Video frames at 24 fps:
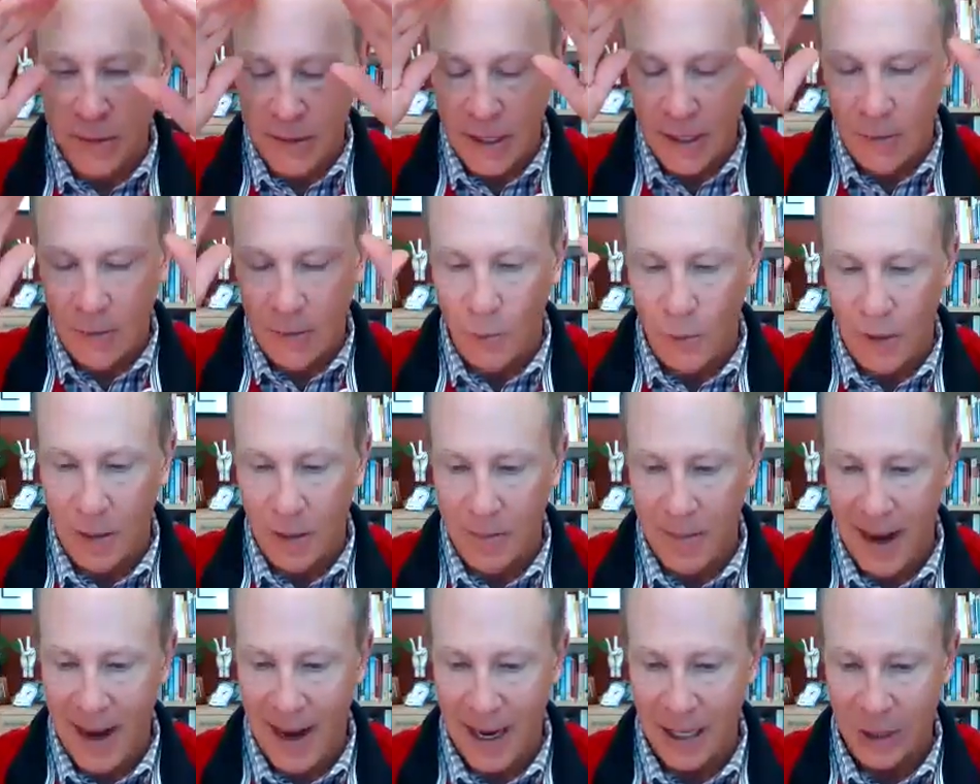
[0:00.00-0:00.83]
that we
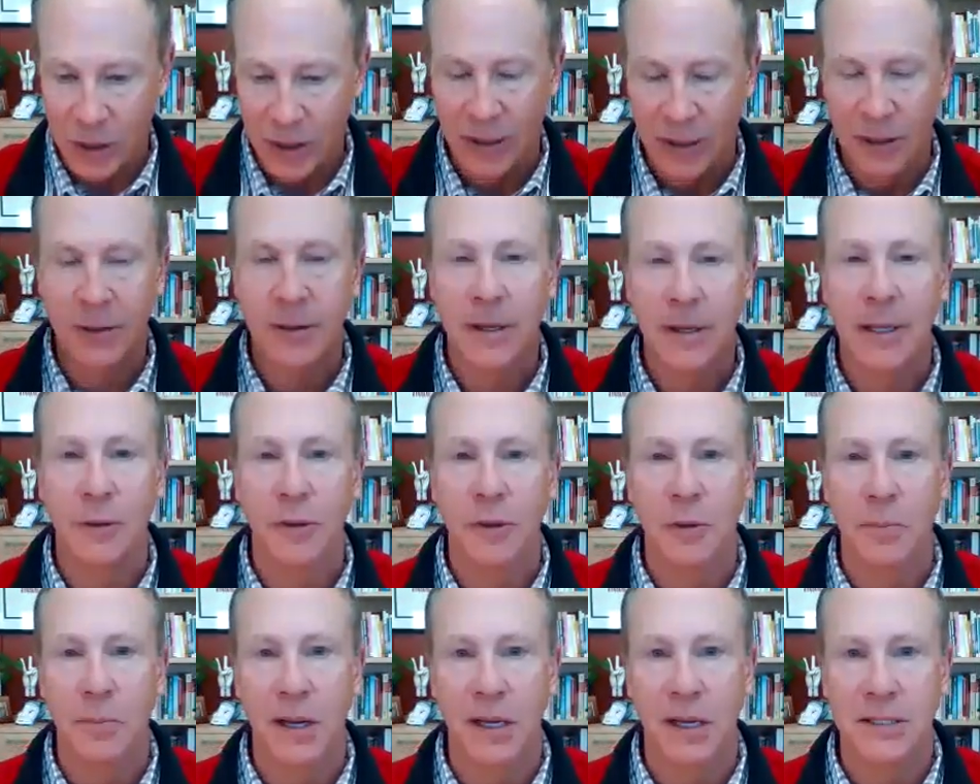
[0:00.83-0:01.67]
imagine,
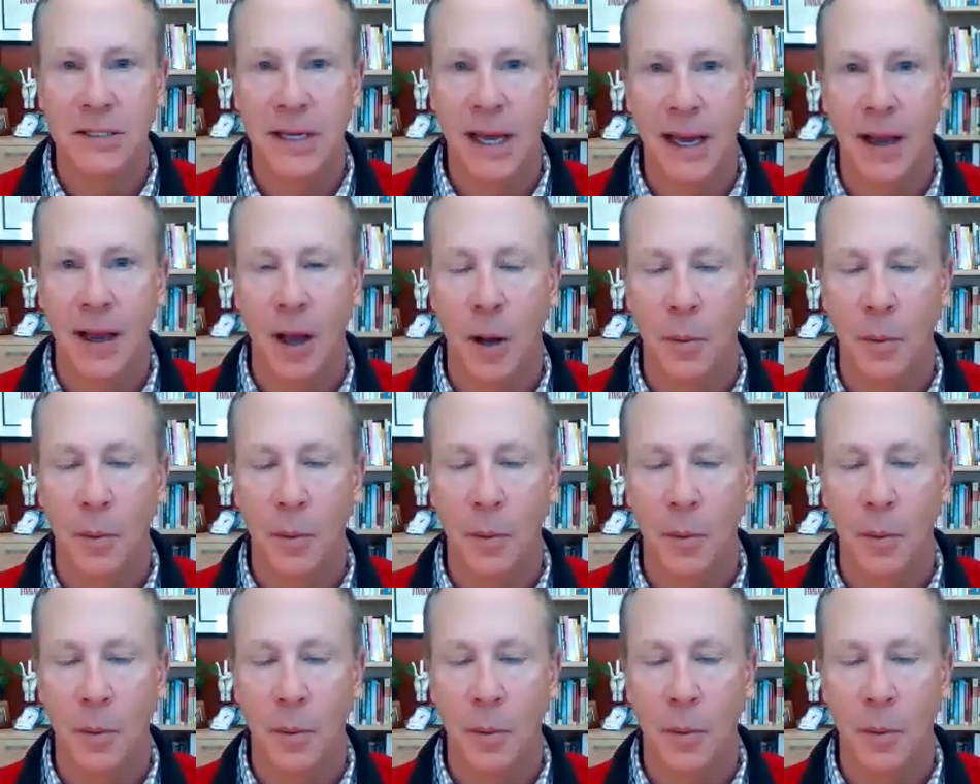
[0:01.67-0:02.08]
the big tech